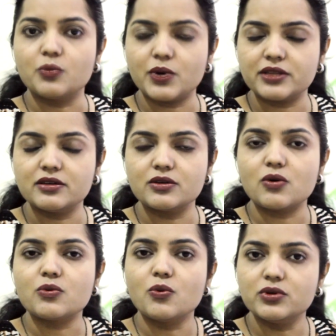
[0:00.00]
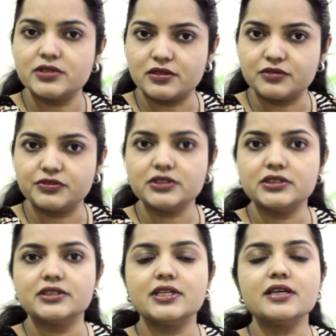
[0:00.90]
weather or cold
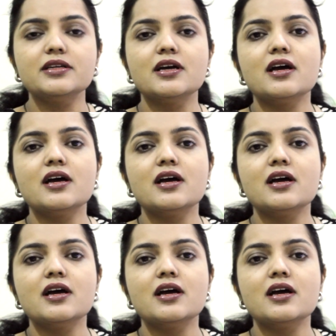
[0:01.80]
surface then